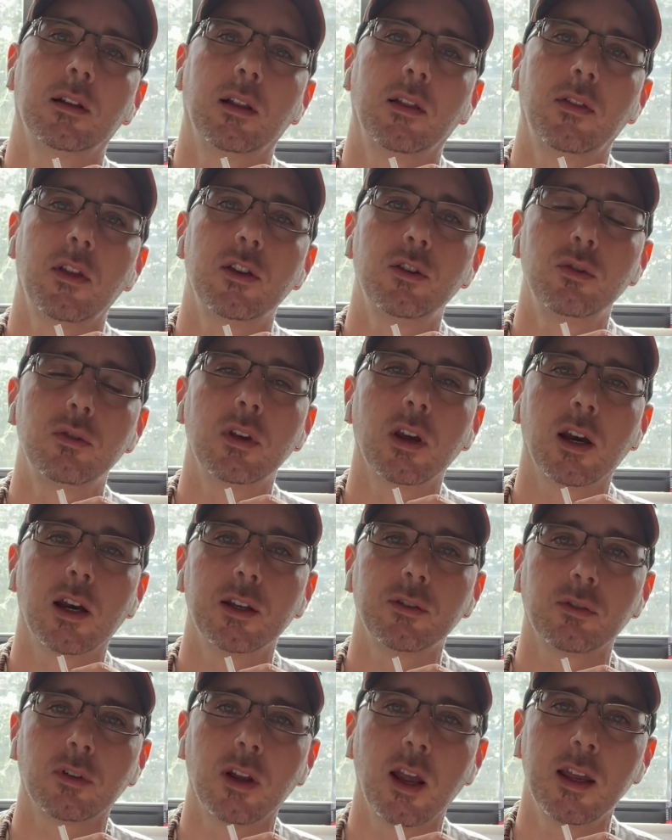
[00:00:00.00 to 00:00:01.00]
thank you
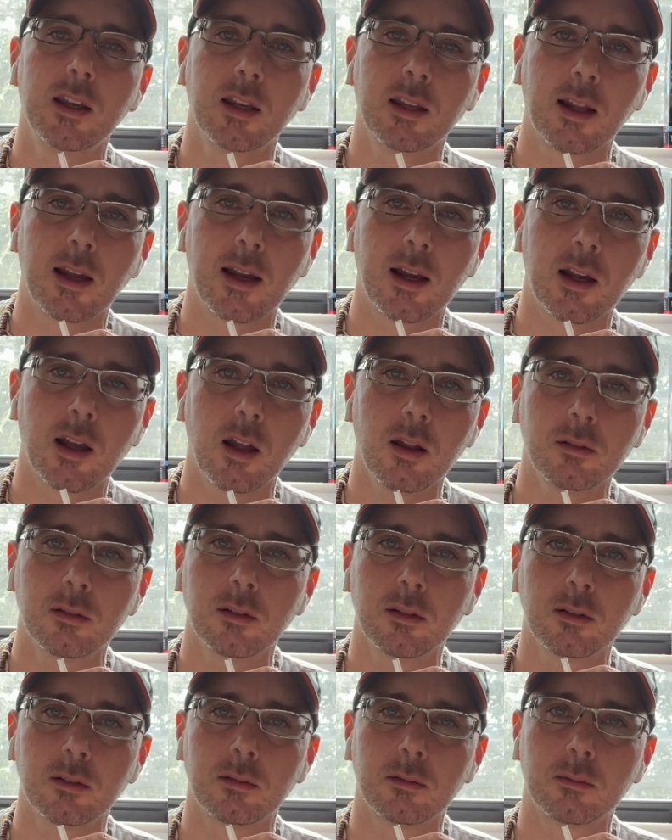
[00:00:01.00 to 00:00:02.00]
guys for hanging out,
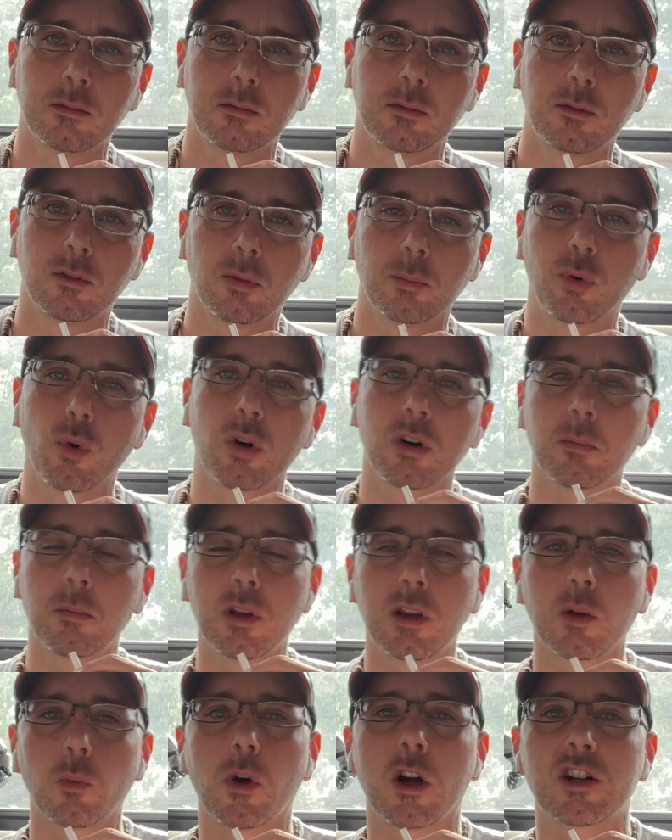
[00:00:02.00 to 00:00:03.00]
supporting
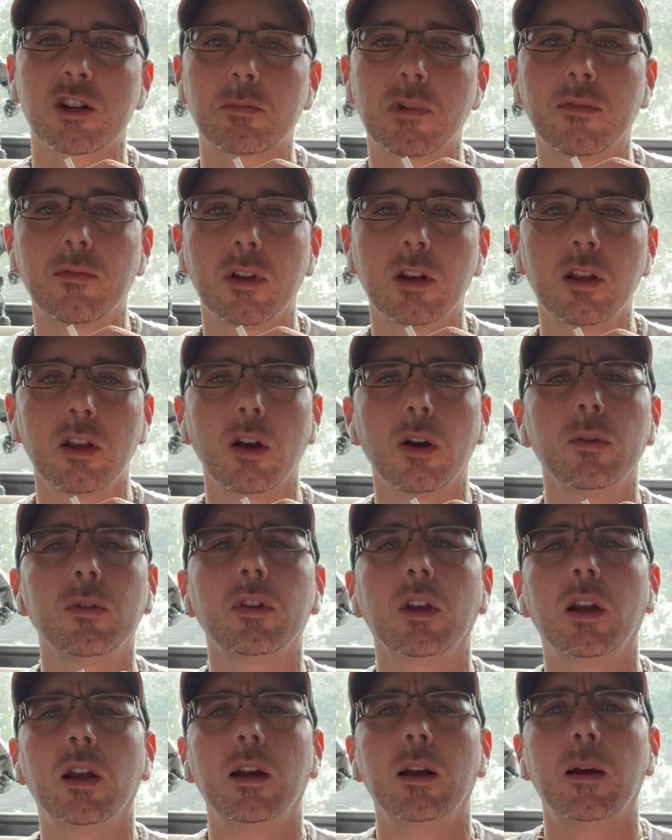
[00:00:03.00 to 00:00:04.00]
me, and watching my videos.
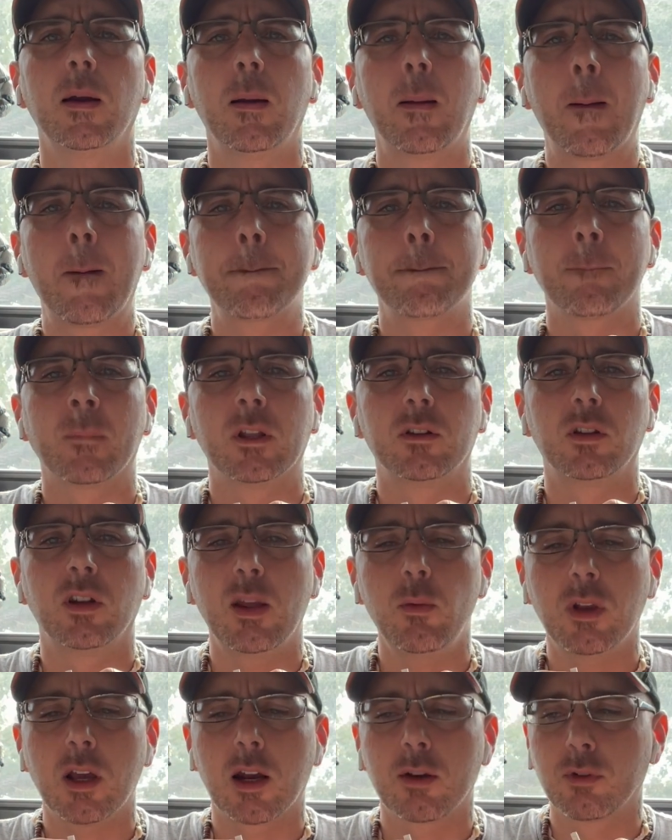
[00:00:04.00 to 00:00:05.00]
Today
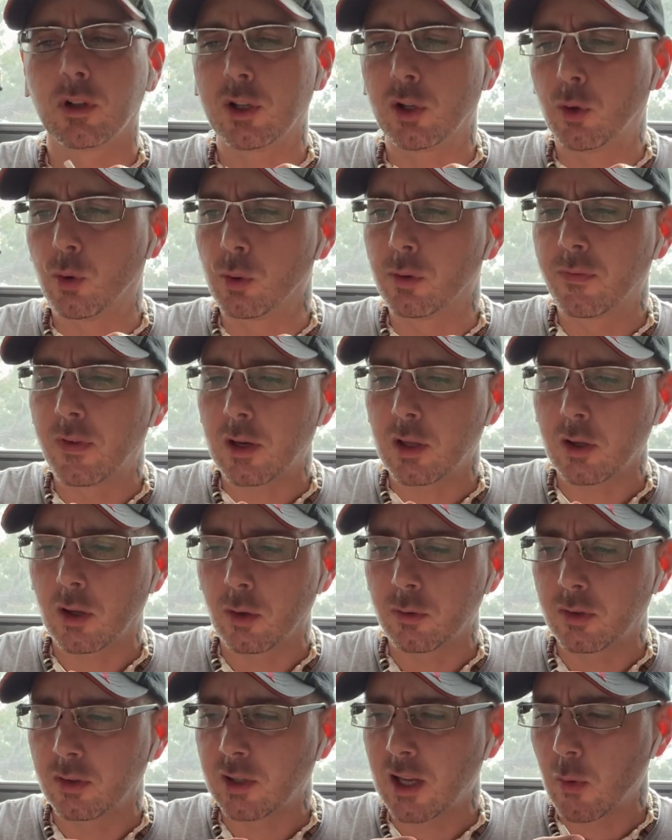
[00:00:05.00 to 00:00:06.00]
we got a really cool
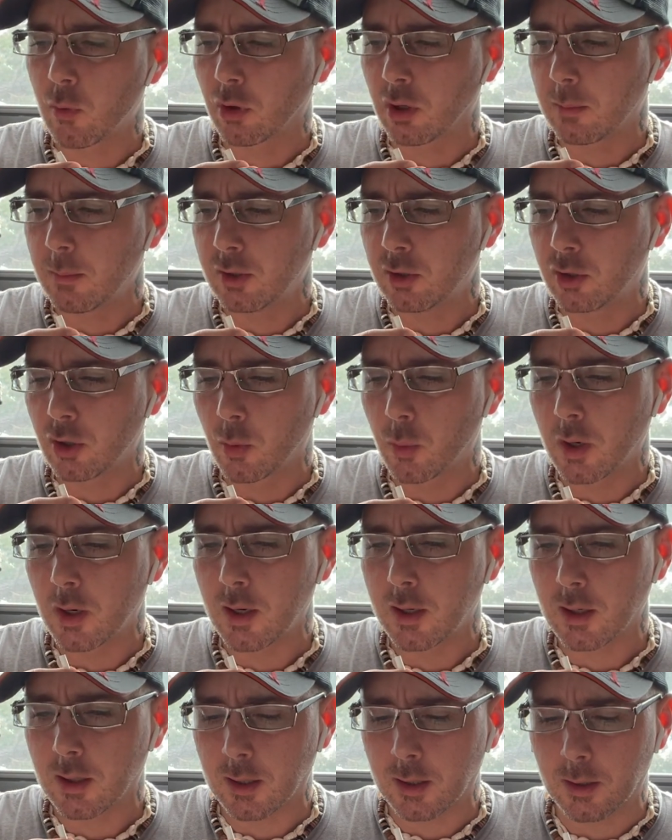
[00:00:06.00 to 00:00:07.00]
video. Today we're going to be
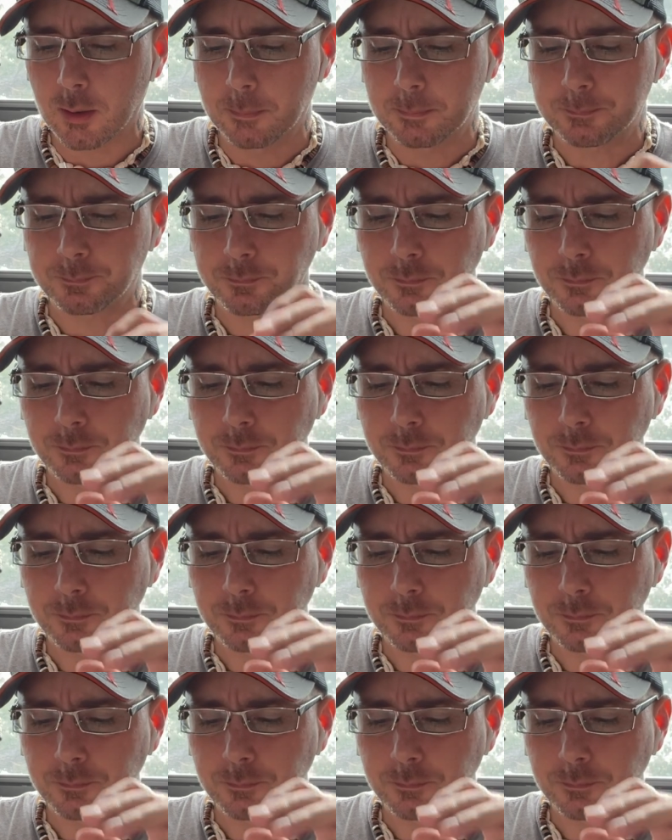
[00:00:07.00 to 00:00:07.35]
doing a